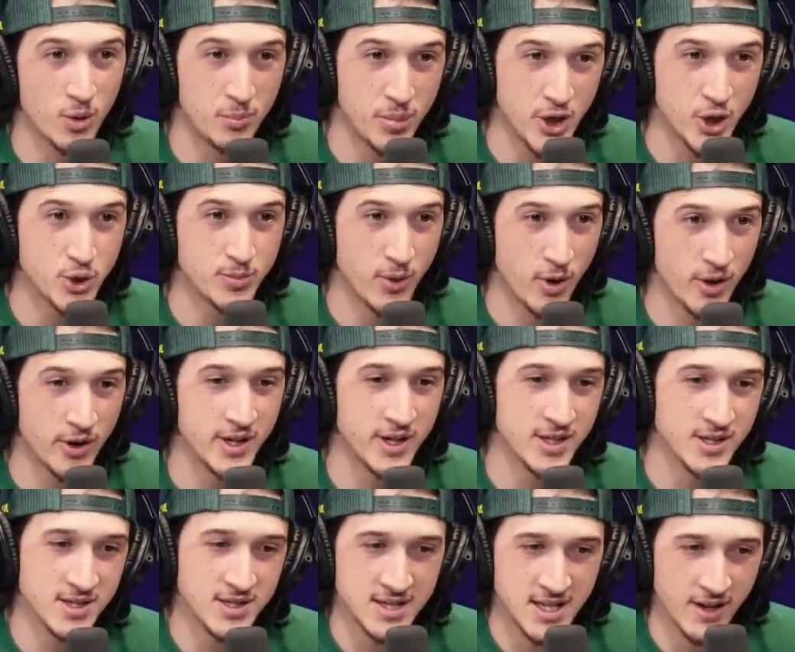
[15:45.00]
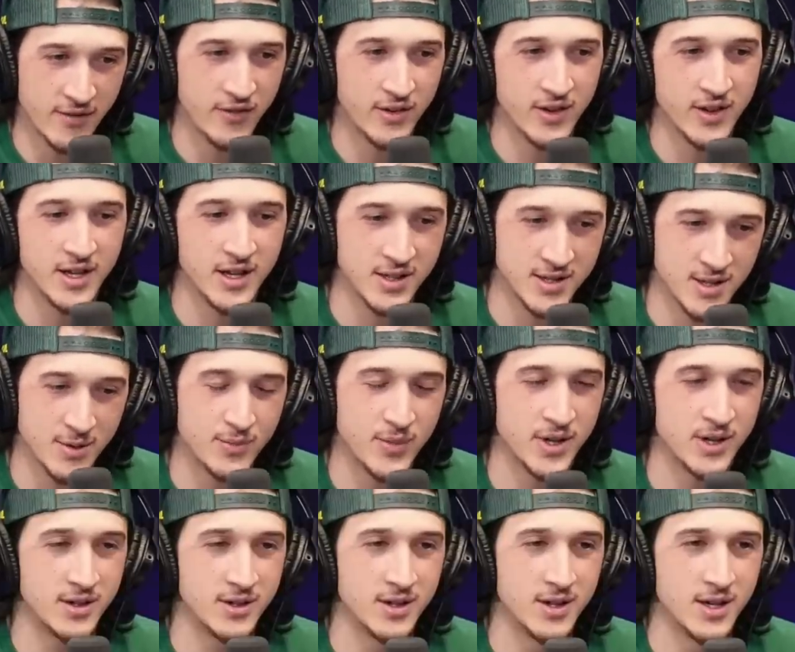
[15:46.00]
a beach party is definitely
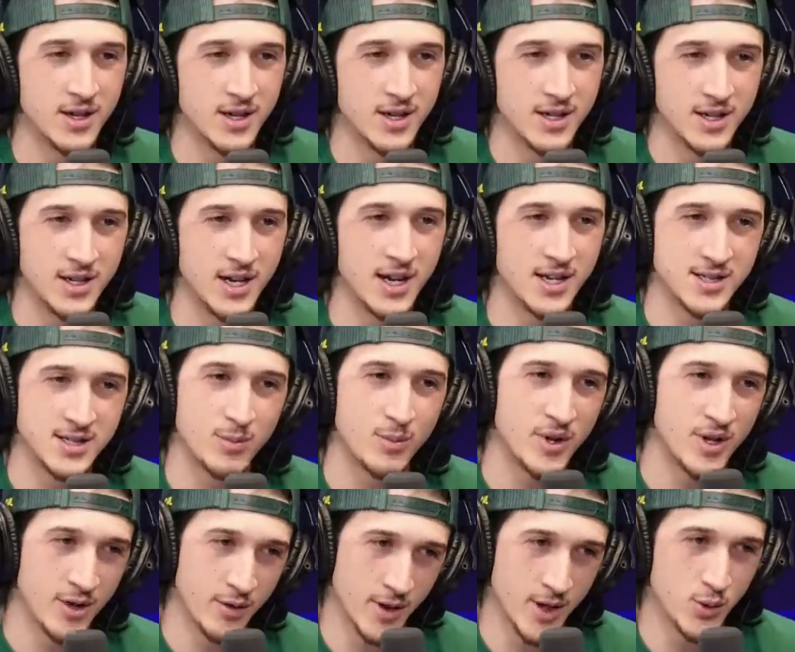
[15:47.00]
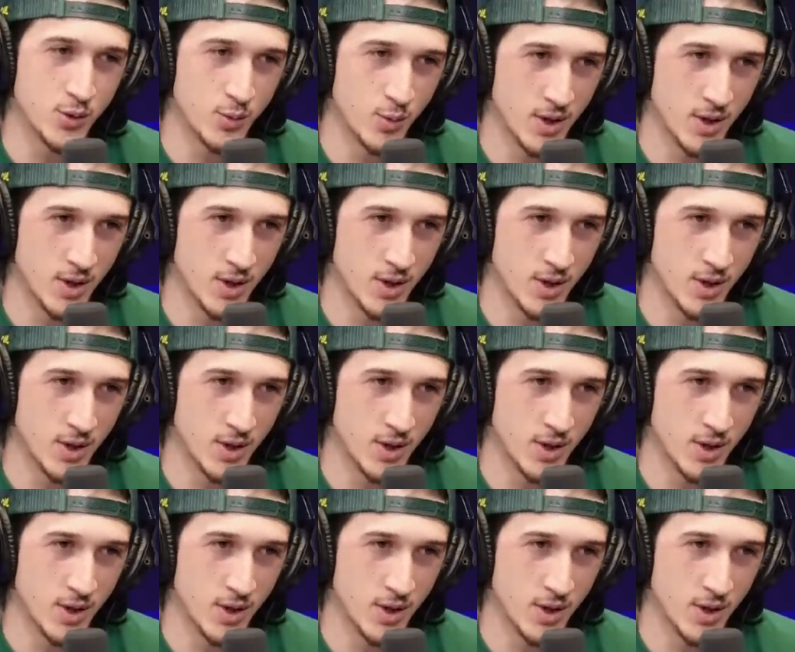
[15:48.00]
something not somebody your age would